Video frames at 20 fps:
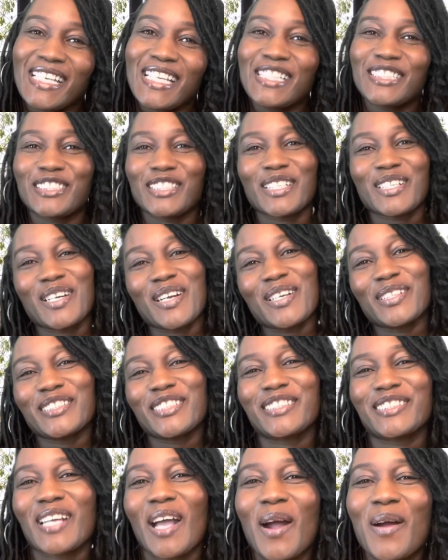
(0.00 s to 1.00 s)
It's your girl,
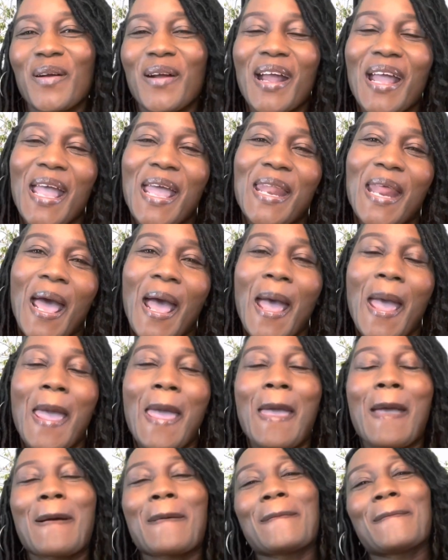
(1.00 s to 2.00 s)
Shara, and I
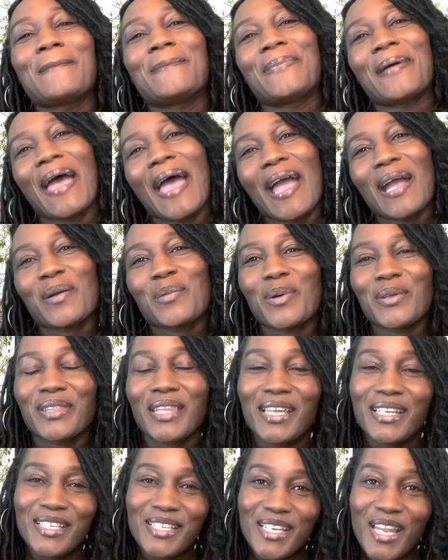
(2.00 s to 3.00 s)
am back with
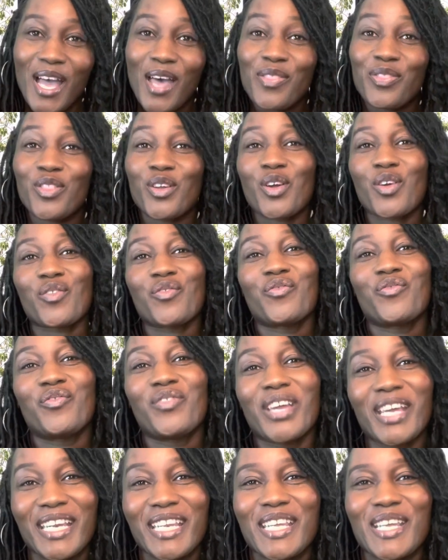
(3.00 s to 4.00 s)
another
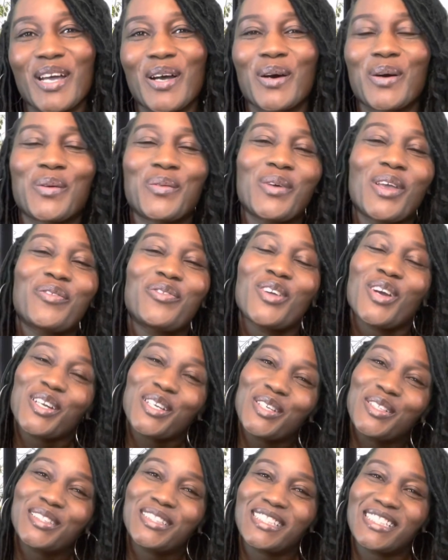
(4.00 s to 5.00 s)
video. If you're
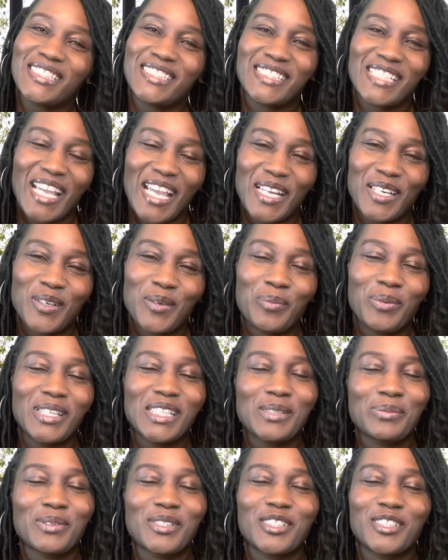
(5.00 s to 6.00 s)
new to the channel,
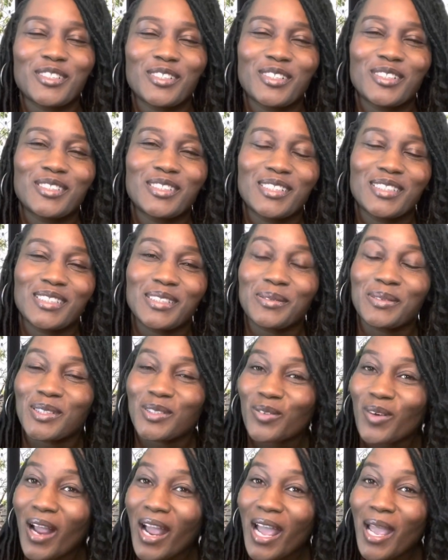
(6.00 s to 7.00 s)
please be sure to
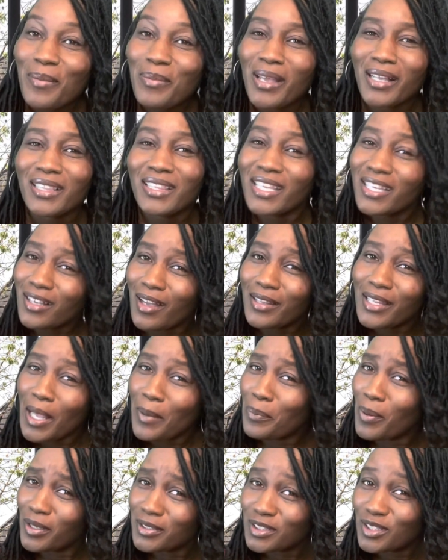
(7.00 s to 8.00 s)
subscribe and click on
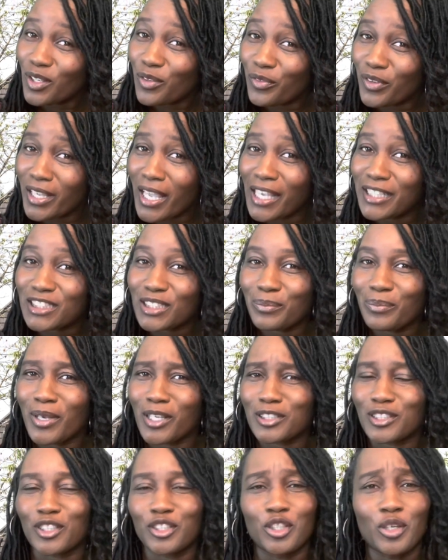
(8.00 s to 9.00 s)
that post notification bell
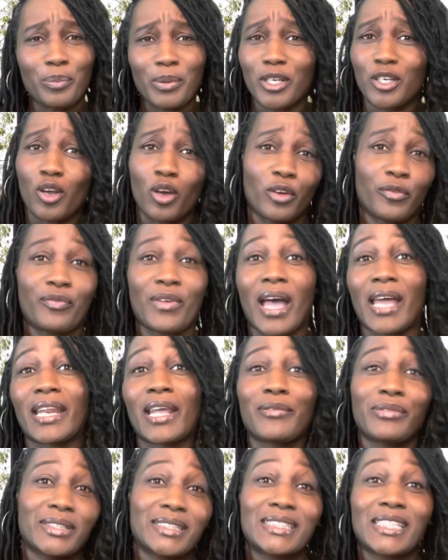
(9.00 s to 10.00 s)
so you'll be notified
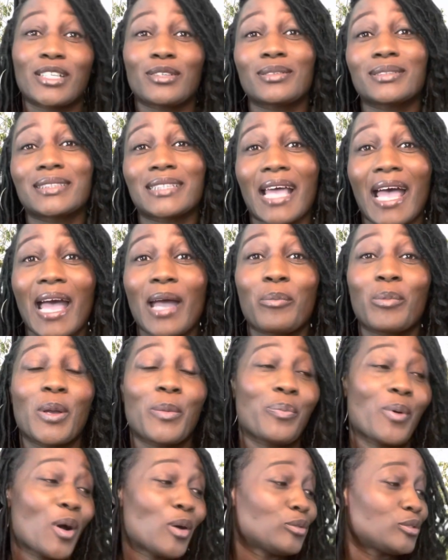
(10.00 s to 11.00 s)
every single time we
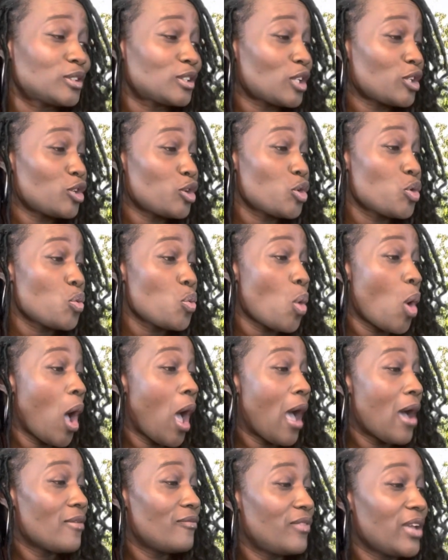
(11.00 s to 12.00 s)
post a new
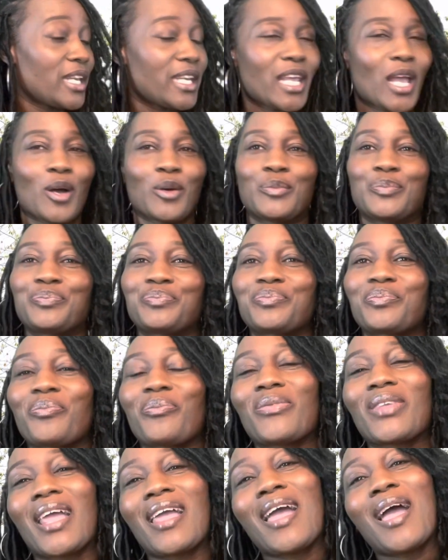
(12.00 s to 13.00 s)
video.
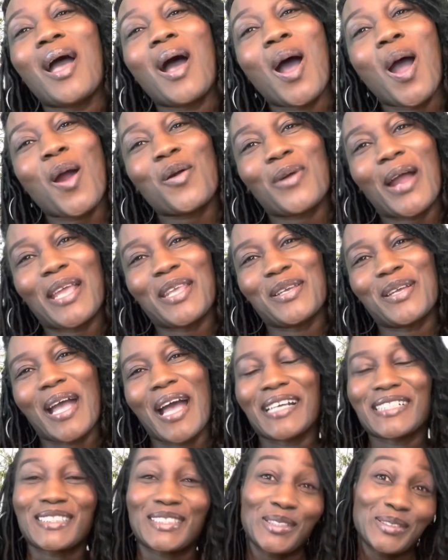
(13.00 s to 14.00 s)
All right, you
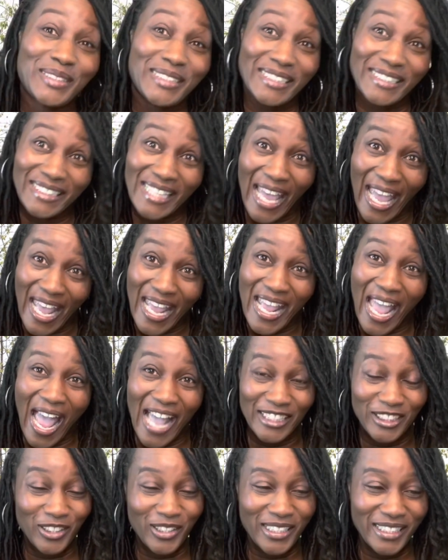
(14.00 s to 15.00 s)
guys, so today,
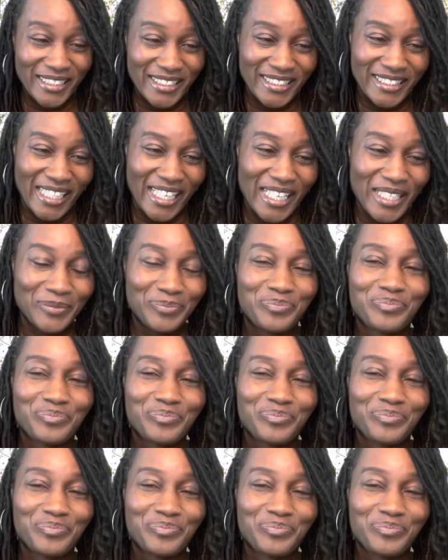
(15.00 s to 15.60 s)
as you can see,